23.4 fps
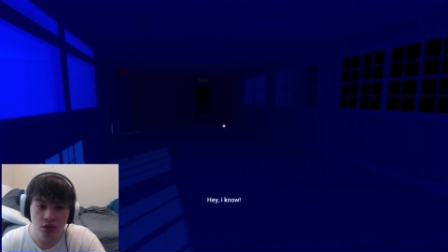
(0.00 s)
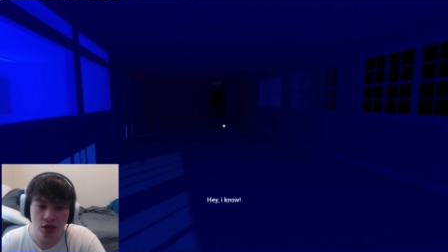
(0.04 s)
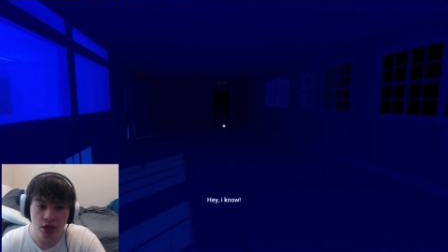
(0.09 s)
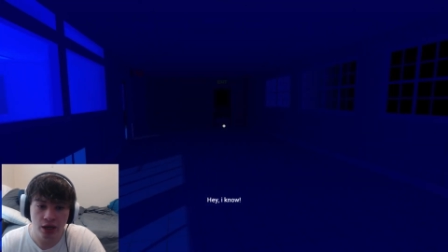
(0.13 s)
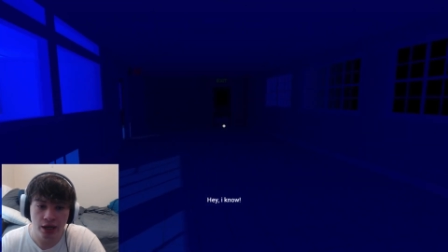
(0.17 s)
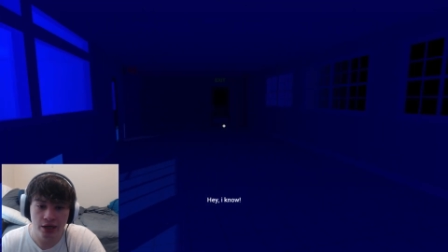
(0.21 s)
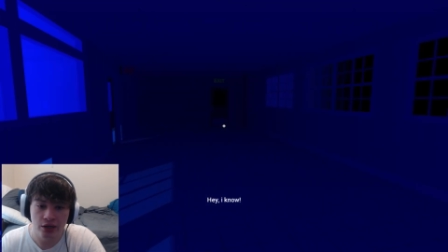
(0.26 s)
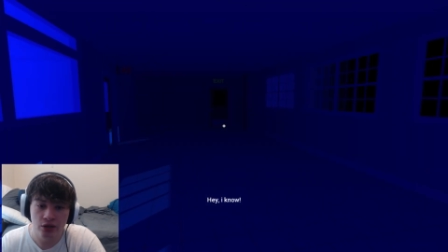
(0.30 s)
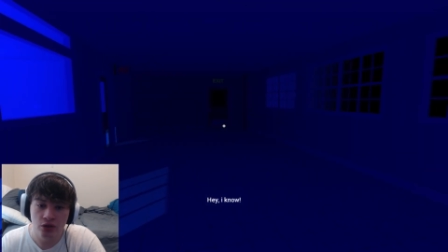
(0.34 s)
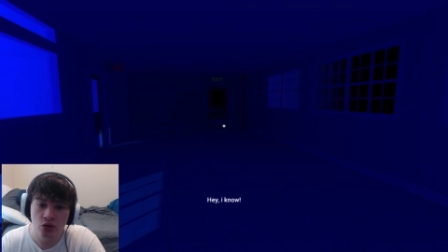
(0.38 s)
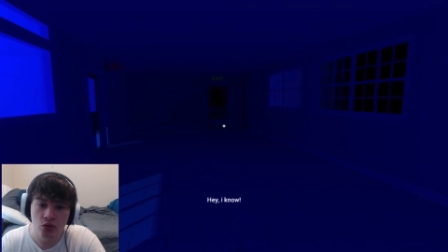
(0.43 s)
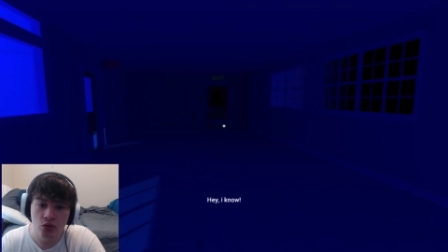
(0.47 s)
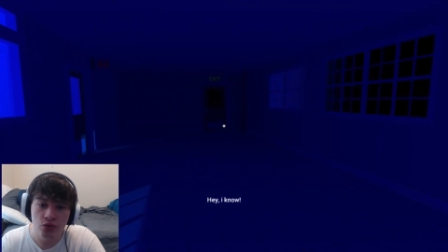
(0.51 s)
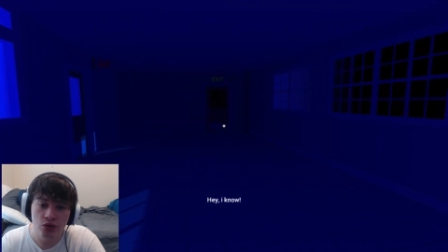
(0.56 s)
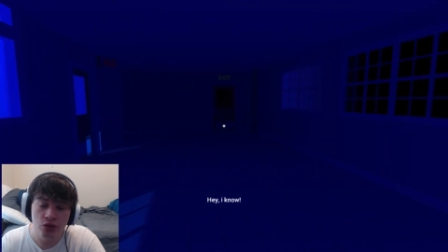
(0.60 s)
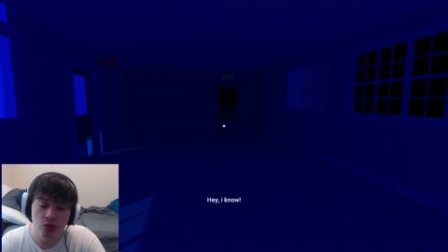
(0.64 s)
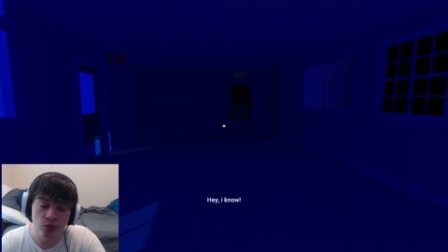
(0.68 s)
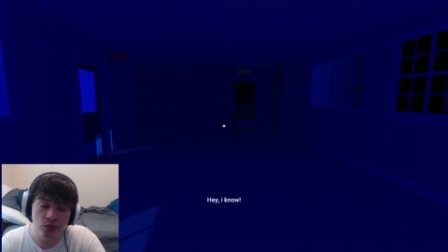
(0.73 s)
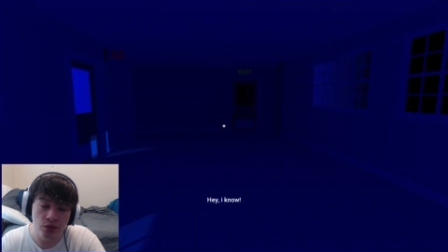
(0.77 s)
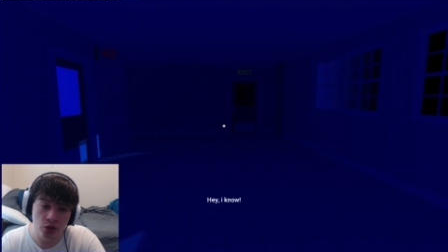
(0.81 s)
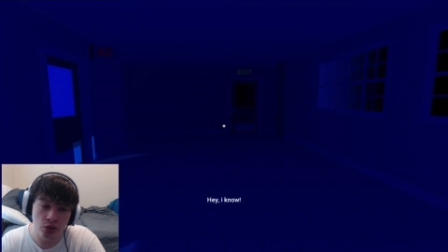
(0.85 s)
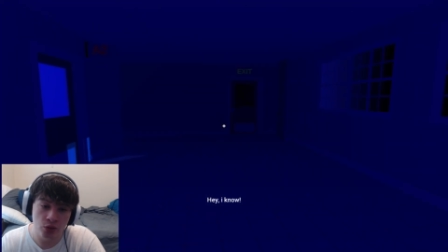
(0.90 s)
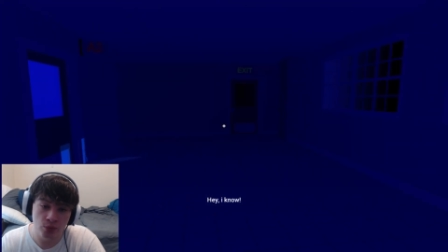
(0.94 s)
I know you
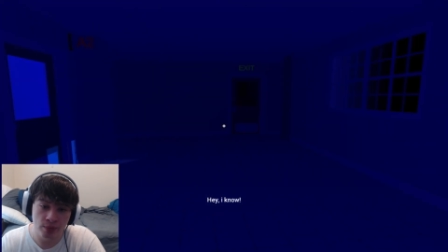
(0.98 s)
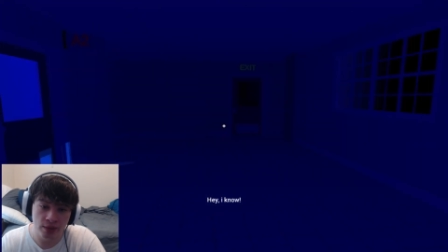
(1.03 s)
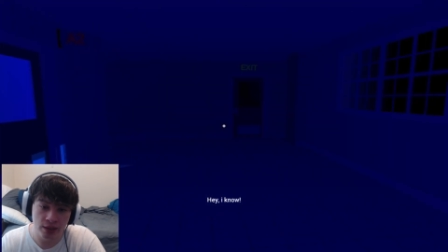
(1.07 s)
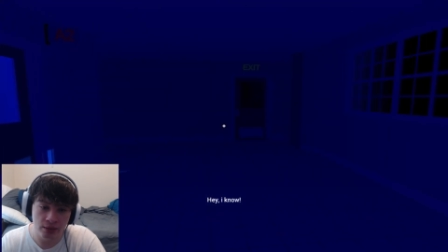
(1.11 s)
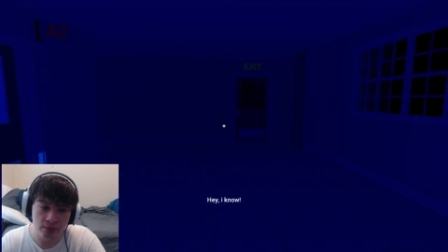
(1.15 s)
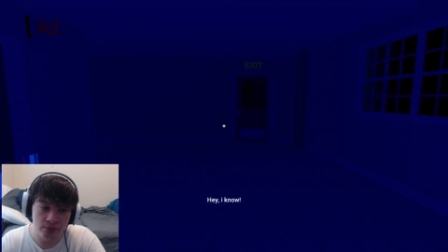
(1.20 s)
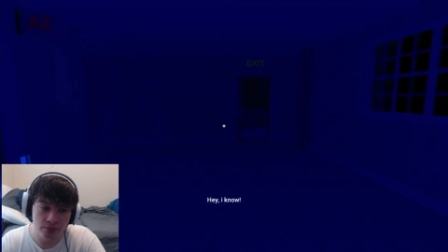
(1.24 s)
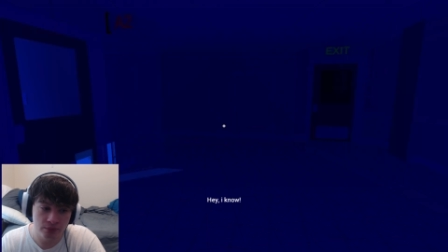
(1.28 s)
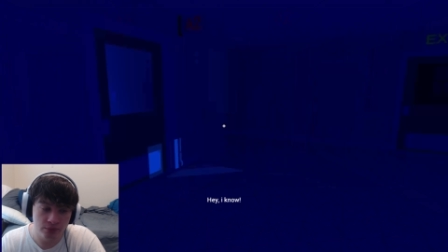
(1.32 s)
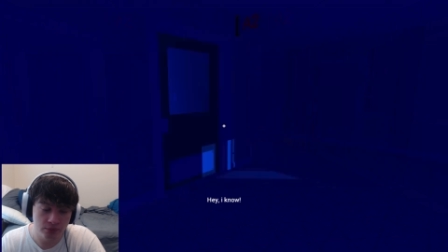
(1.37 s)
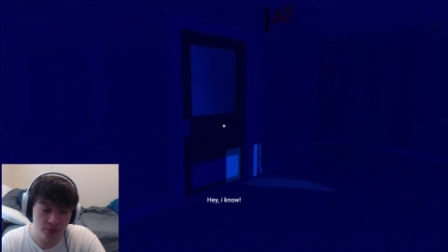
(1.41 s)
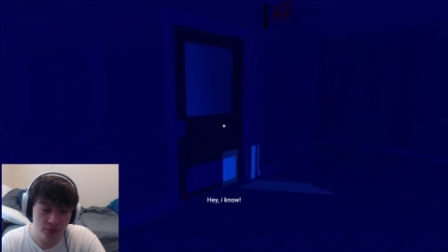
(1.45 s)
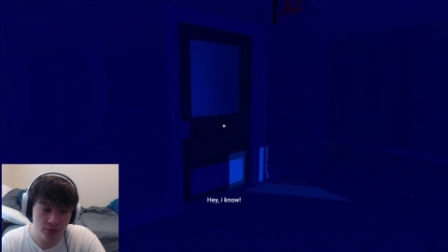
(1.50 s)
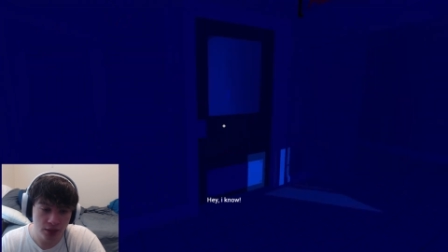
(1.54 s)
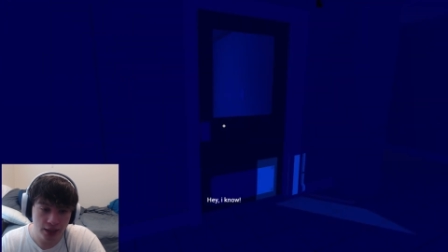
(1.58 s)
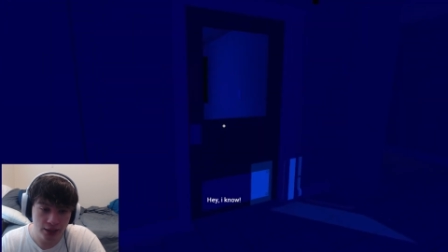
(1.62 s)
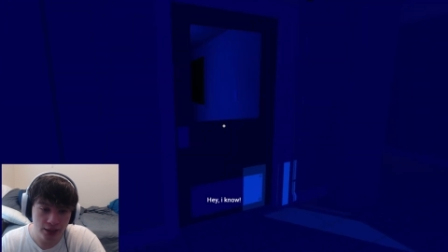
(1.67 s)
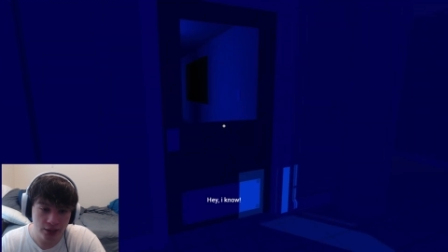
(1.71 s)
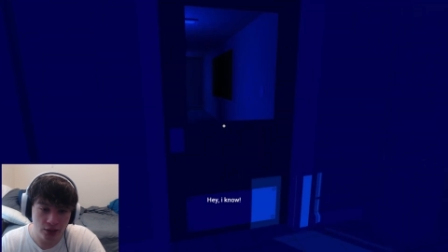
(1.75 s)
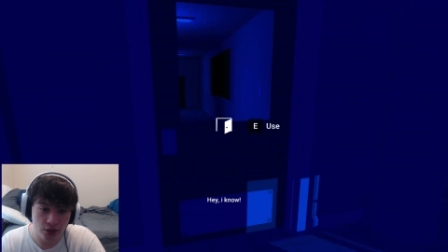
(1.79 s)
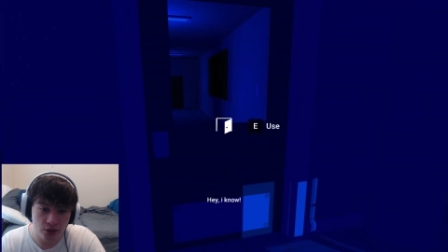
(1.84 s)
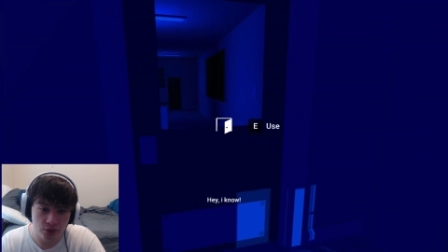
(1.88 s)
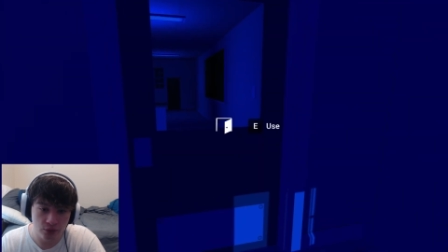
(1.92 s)
know, babe. I
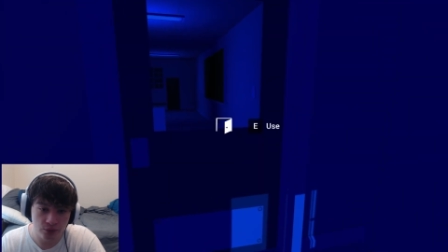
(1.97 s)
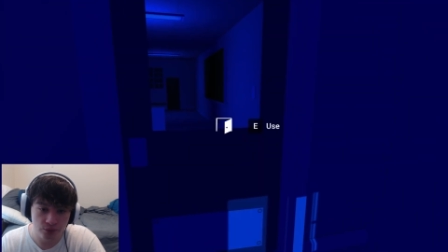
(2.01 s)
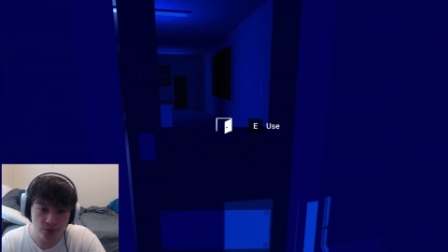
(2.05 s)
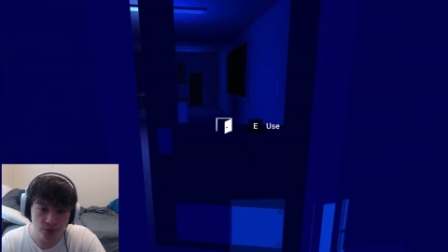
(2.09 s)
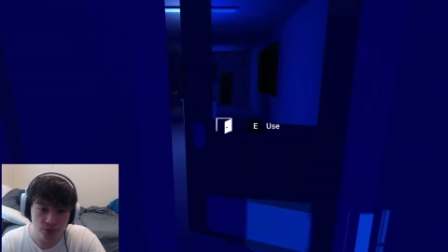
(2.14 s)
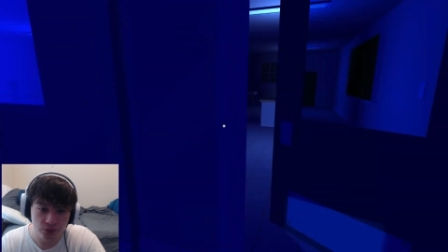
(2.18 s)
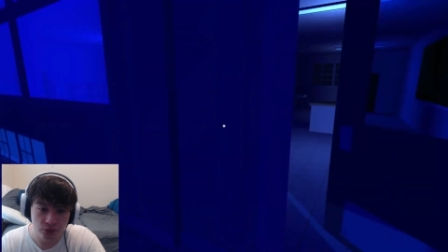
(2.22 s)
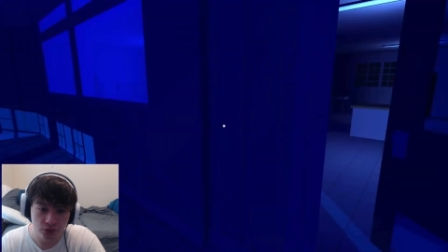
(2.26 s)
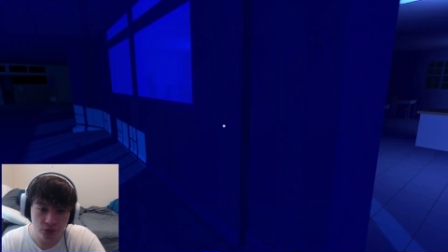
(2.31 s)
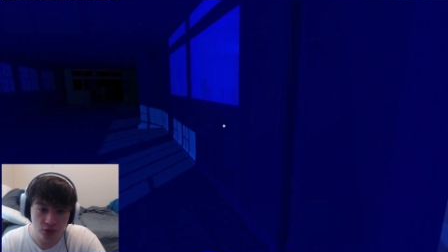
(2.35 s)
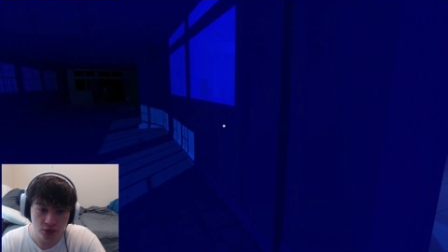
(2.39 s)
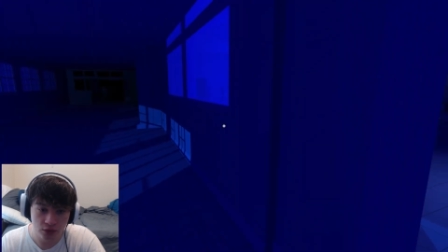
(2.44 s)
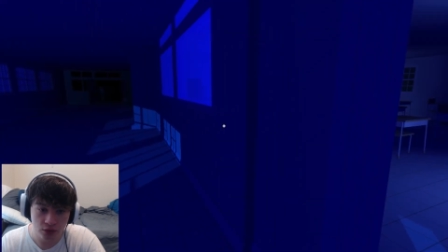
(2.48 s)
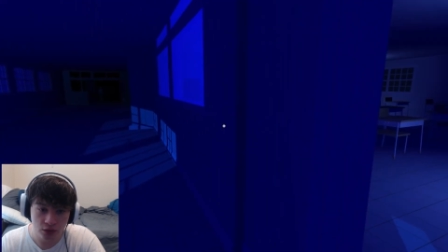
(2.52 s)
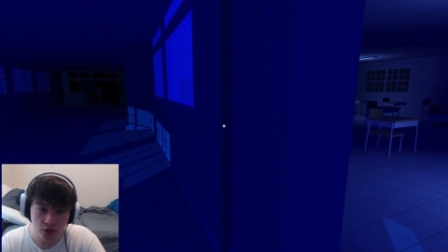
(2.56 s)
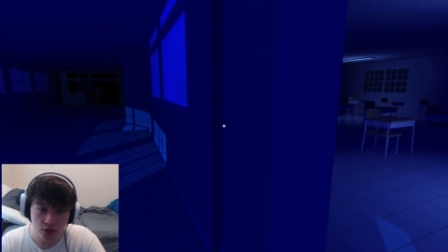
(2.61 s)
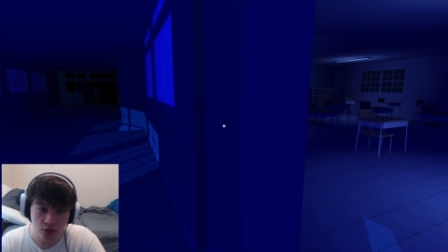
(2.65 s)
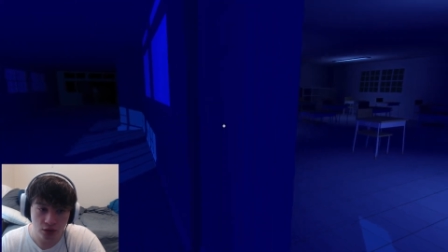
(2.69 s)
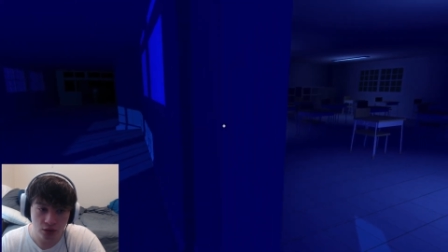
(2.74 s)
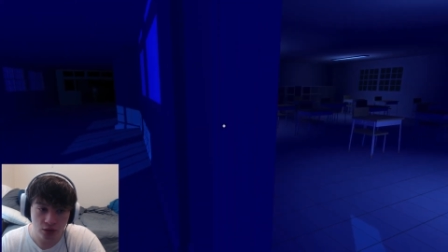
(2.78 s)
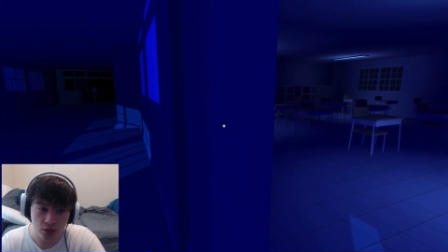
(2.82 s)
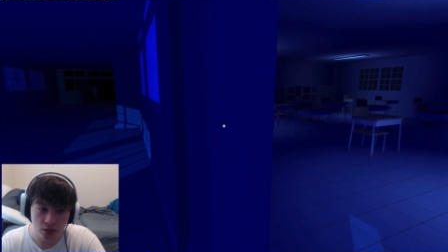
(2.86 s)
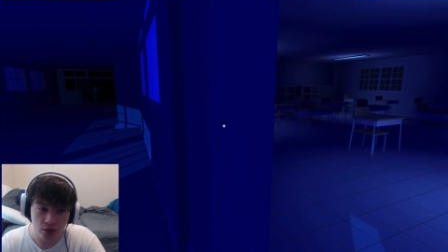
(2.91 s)

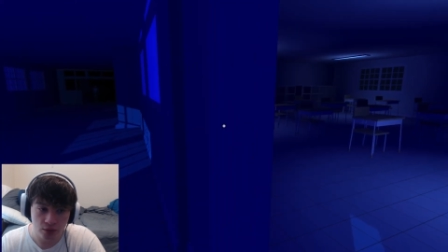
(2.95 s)
know.